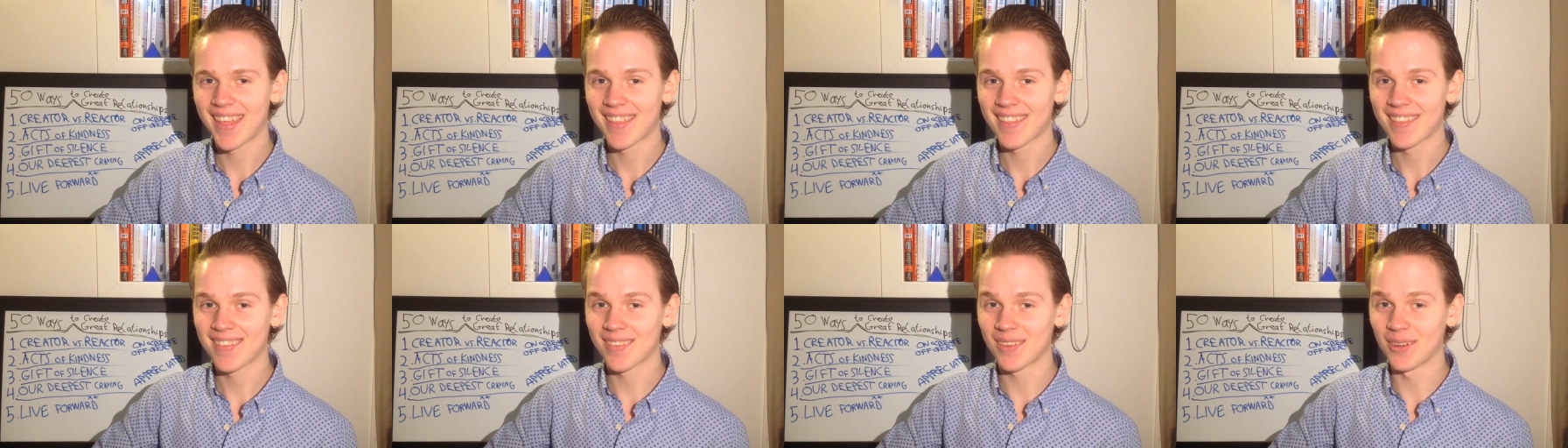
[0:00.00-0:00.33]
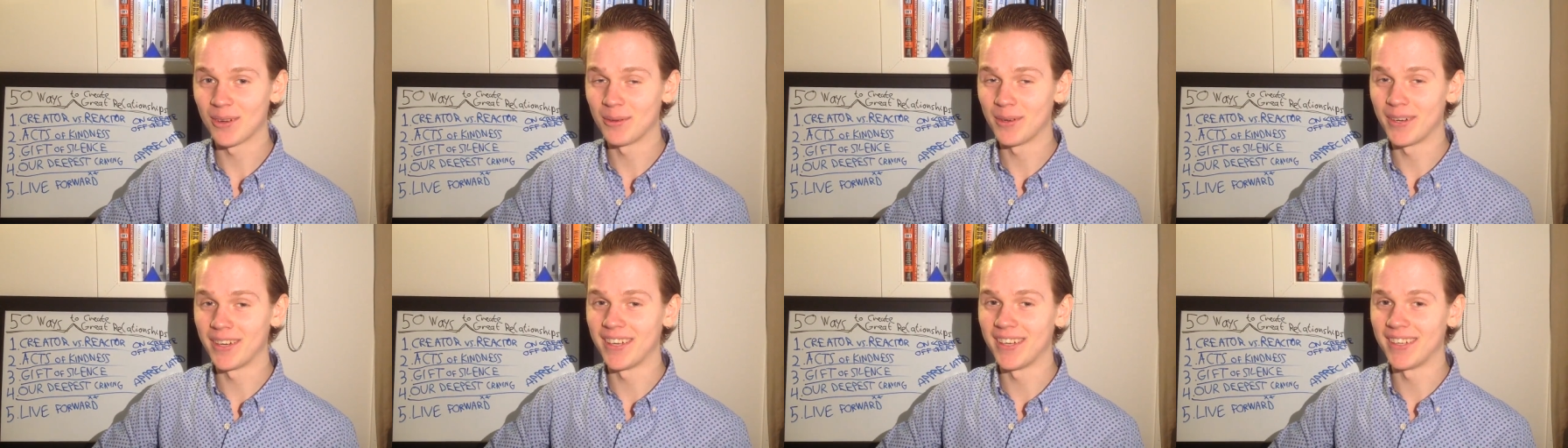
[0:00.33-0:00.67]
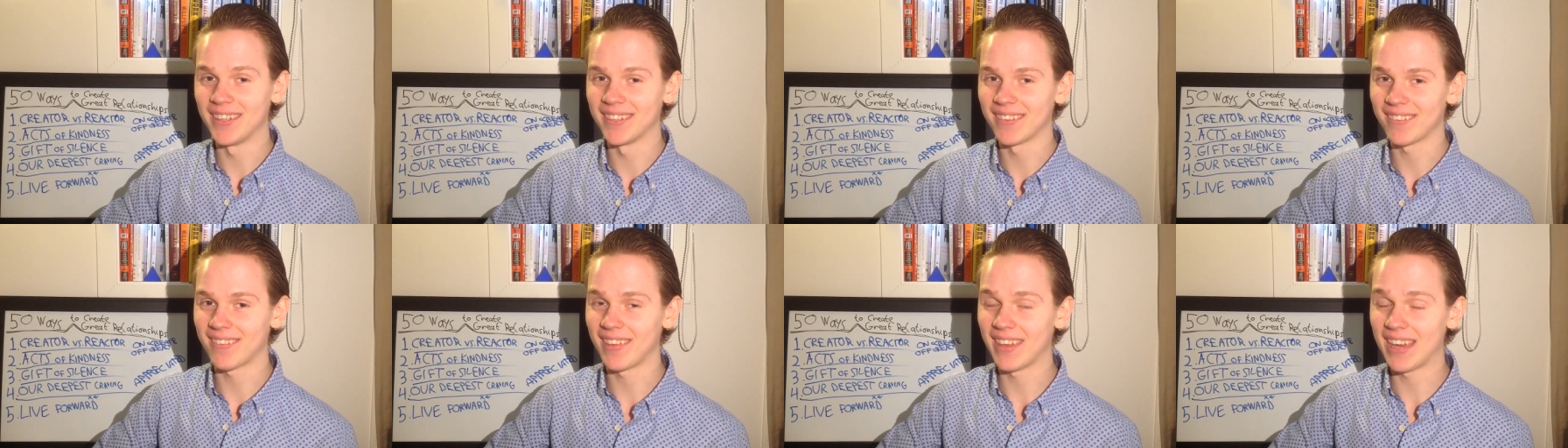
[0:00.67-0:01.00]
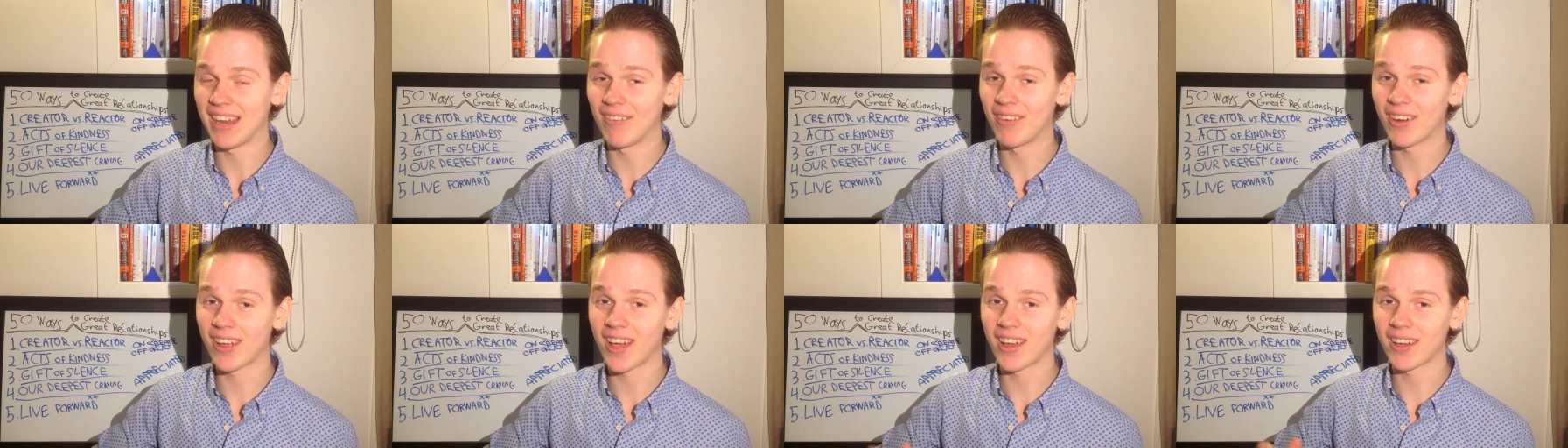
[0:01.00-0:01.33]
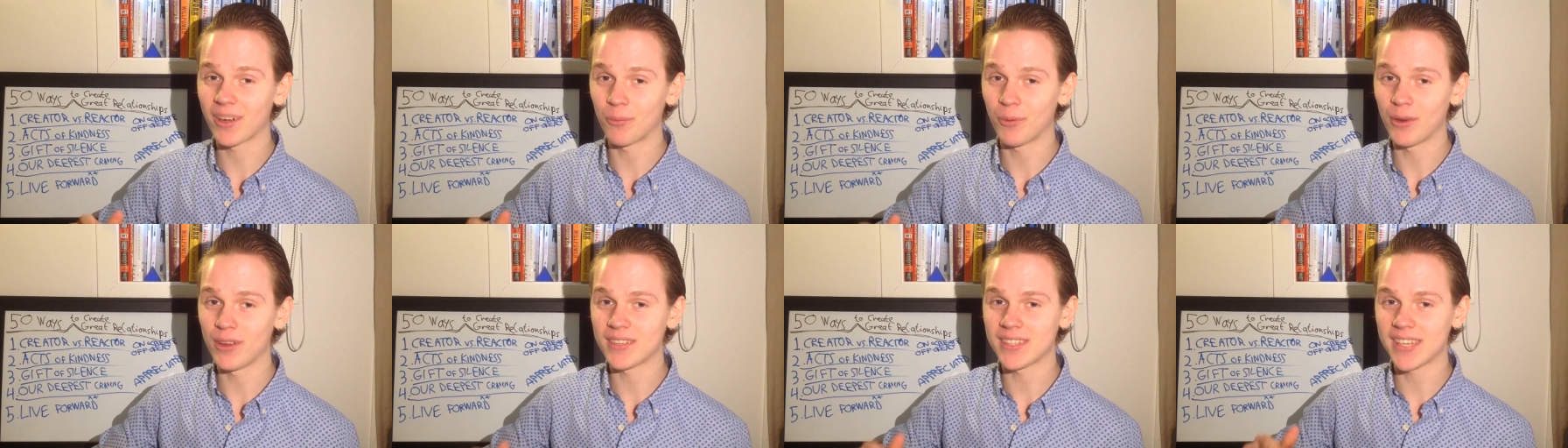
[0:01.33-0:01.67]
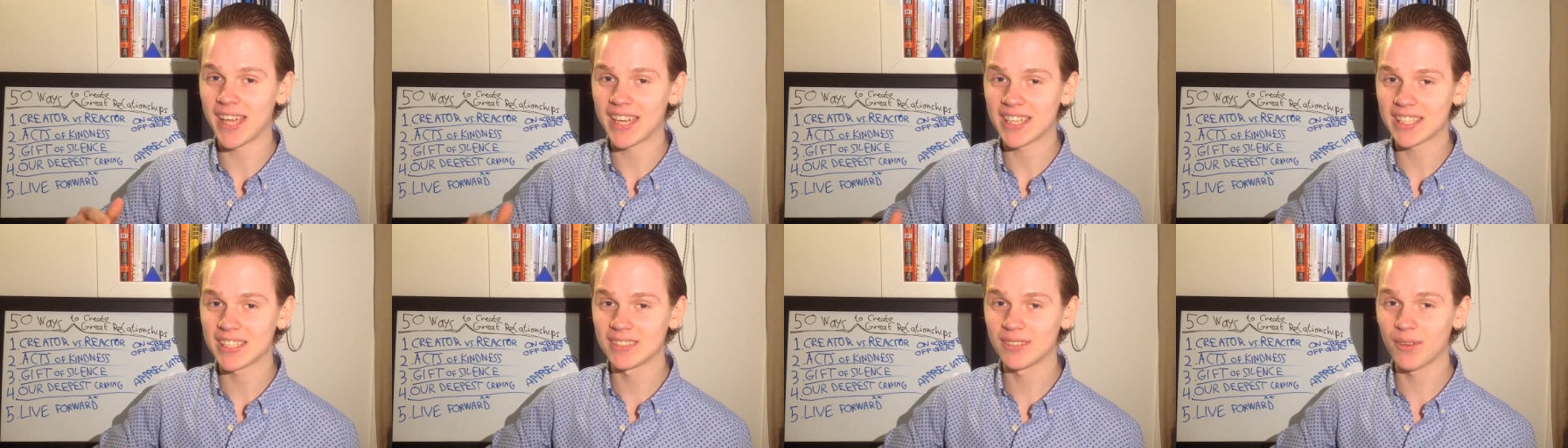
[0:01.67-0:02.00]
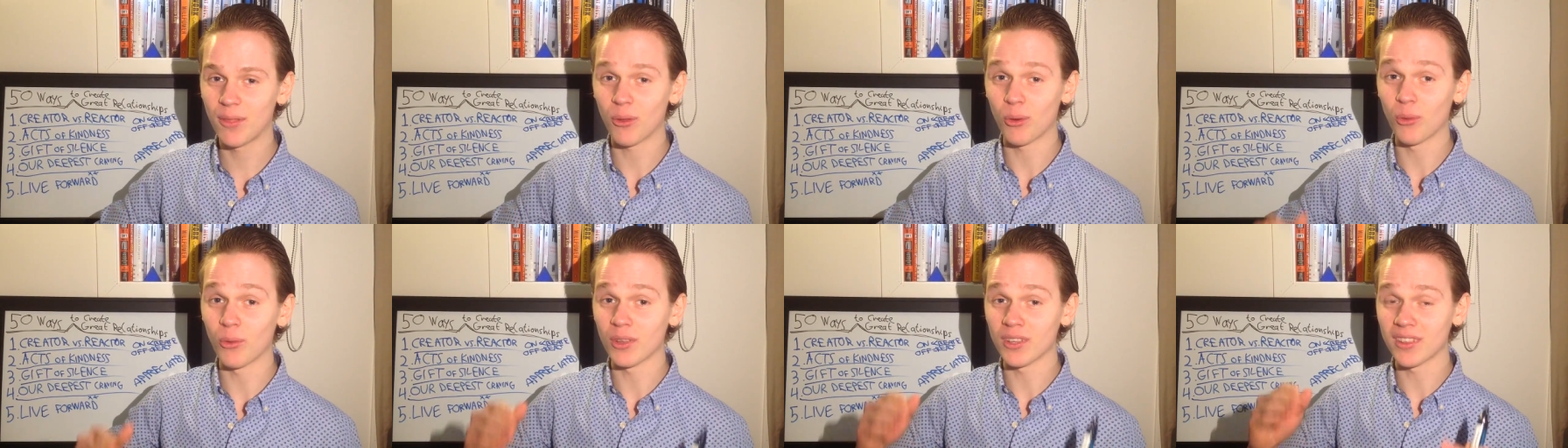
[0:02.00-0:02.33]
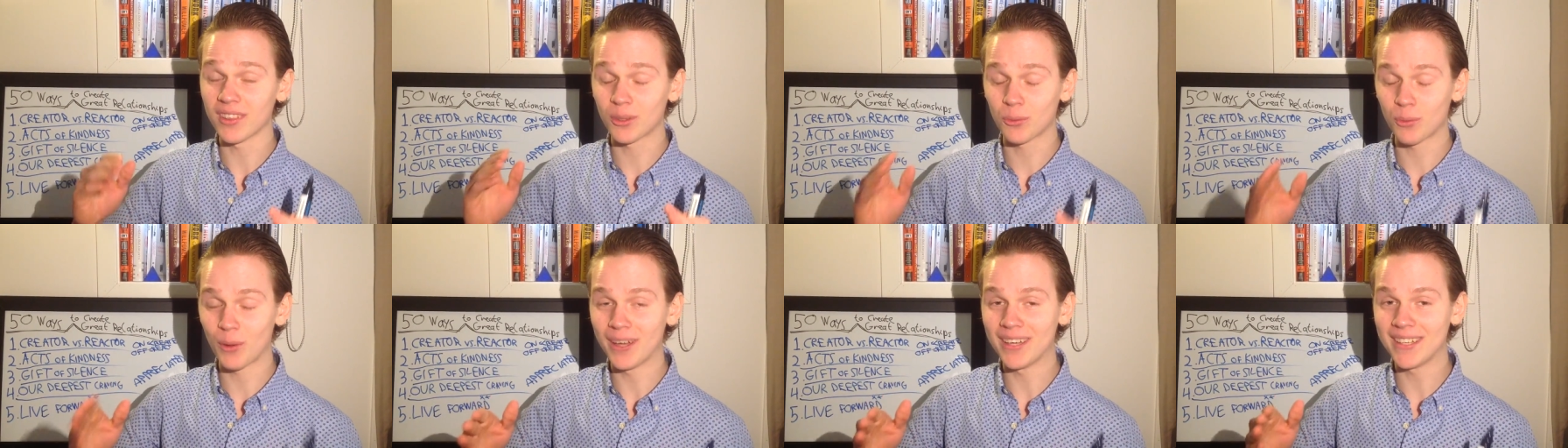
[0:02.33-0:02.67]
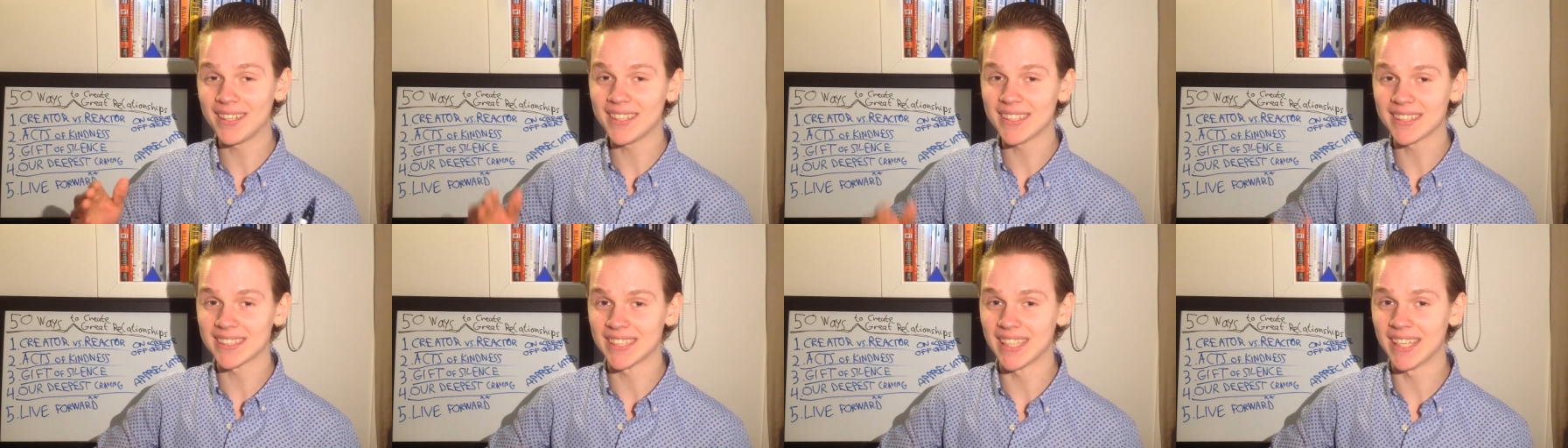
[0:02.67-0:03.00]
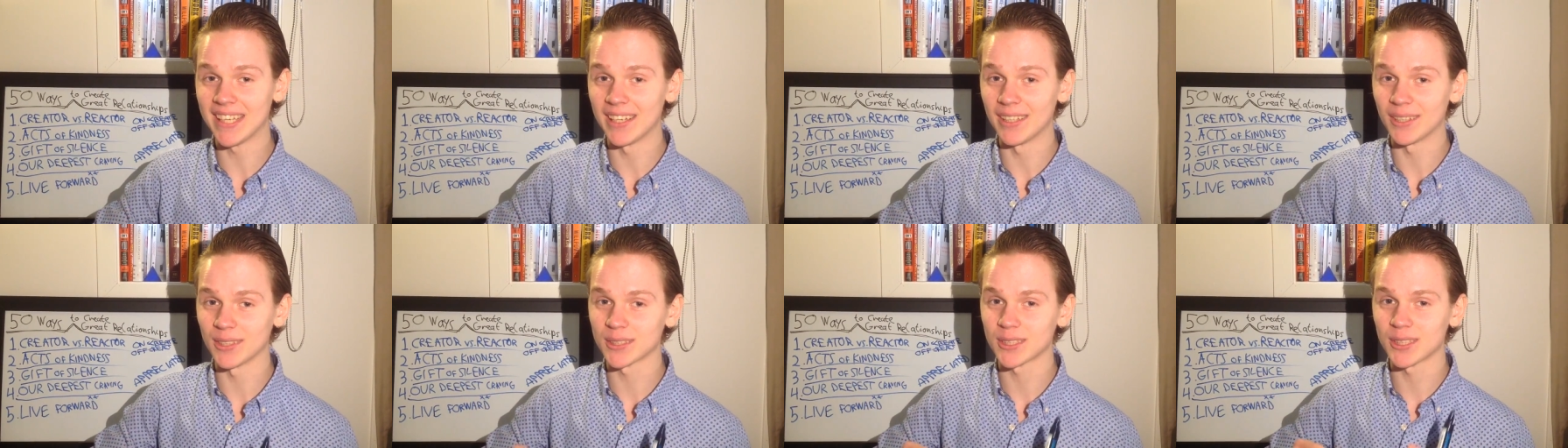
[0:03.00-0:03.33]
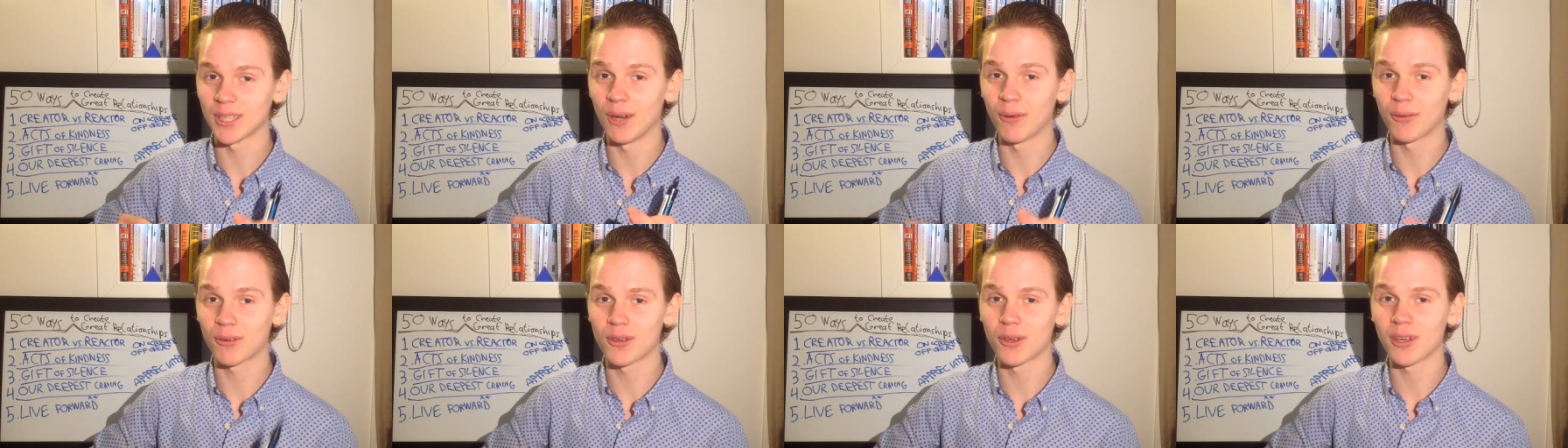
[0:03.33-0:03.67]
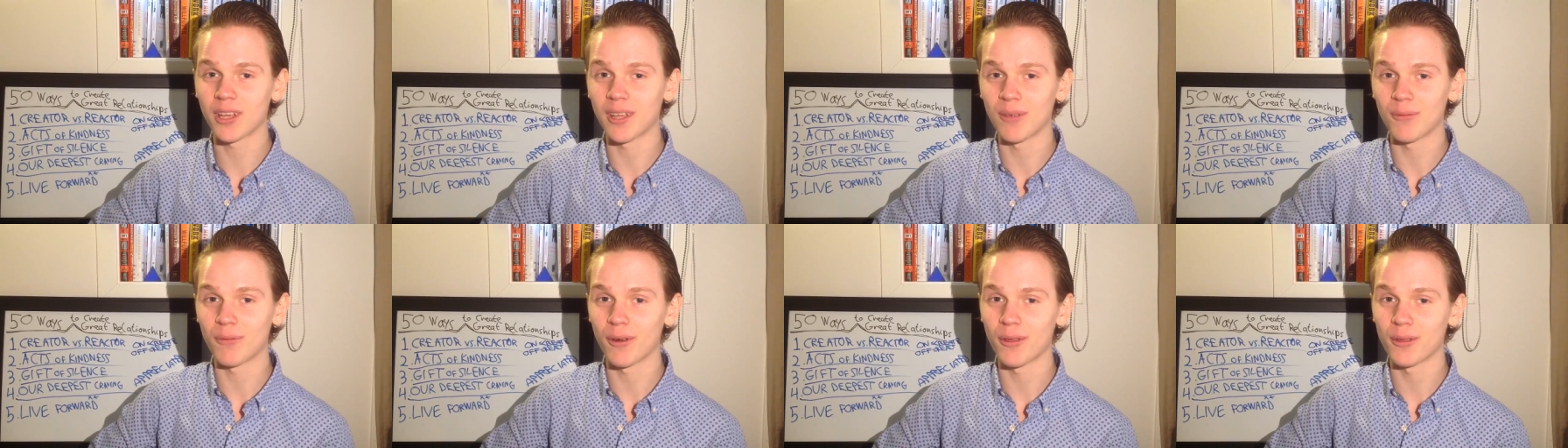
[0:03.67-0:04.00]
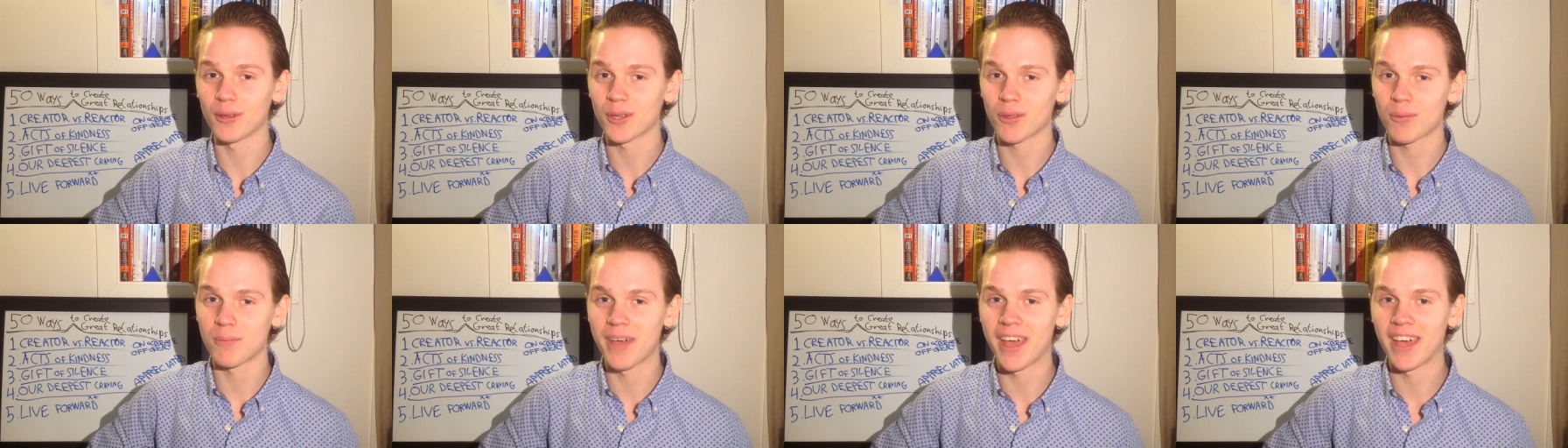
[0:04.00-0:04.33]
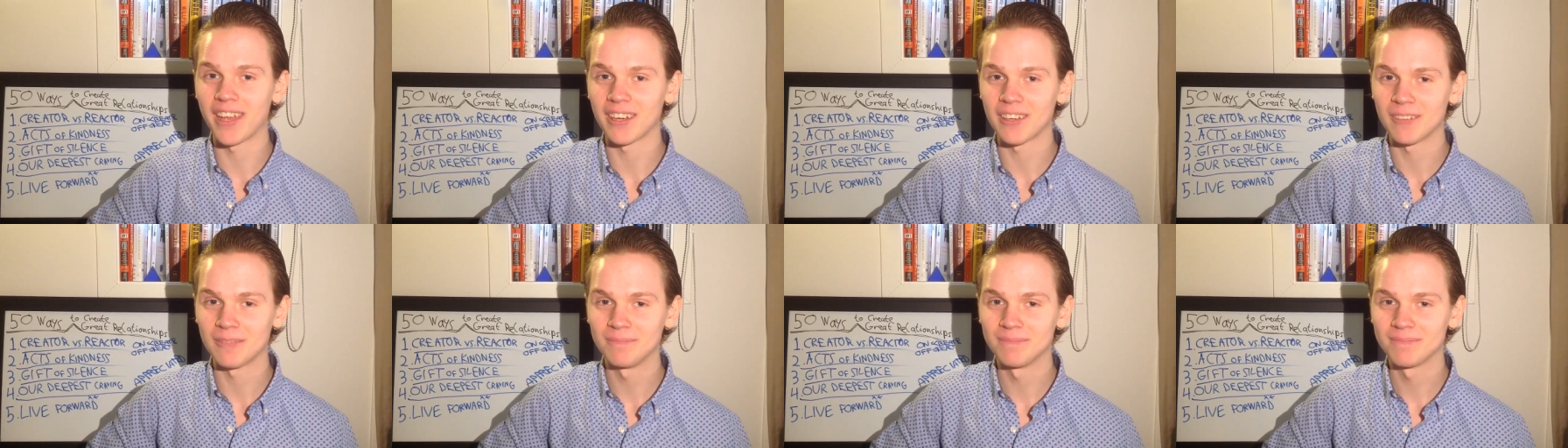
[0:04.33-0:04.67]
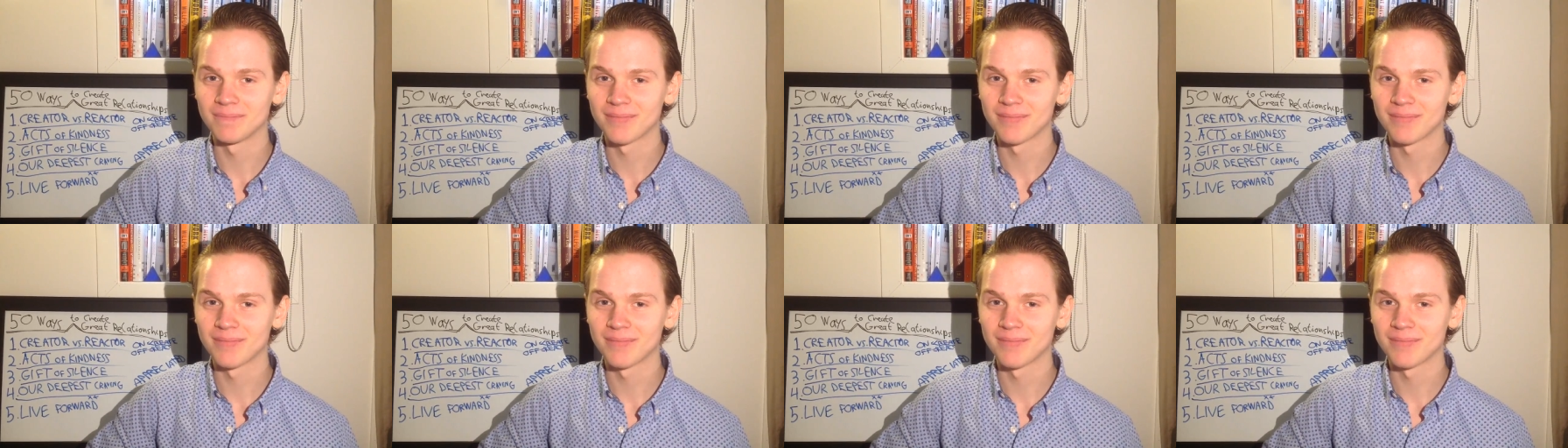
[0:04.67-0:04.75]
So she never got appreciation through 20 years of cooking for those men.